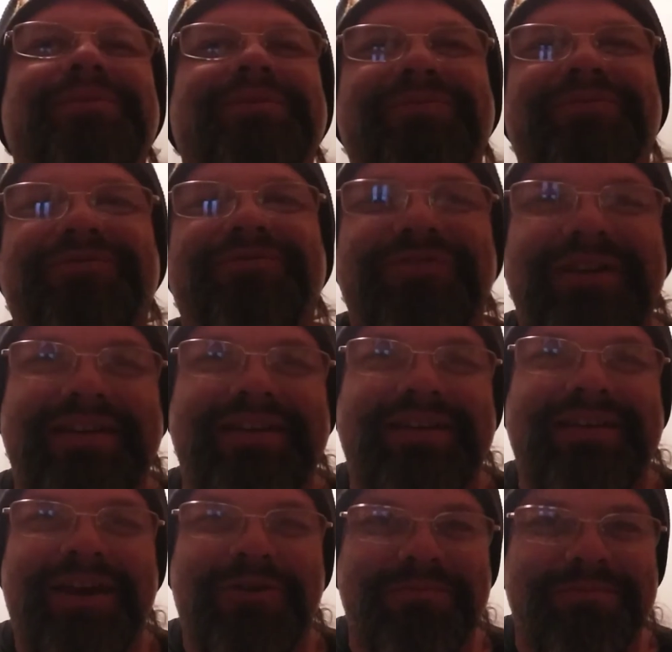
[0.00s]
how
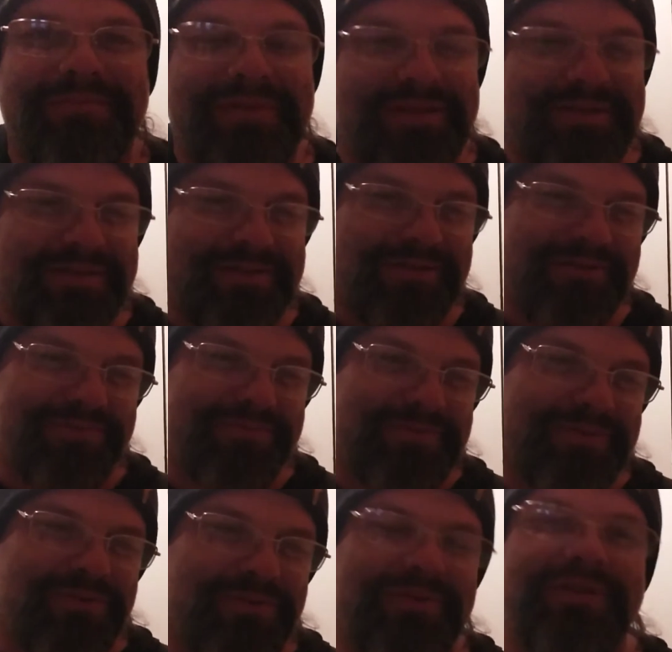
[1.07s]
mentally
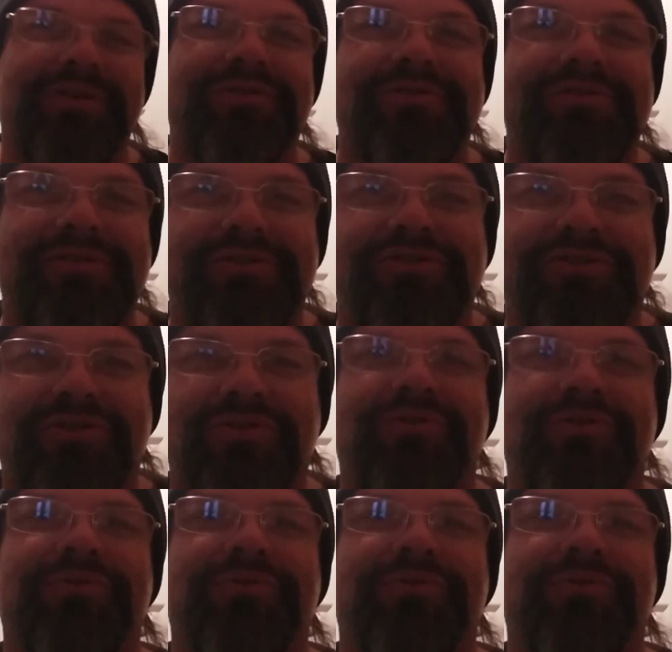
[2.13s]
deranged I really am.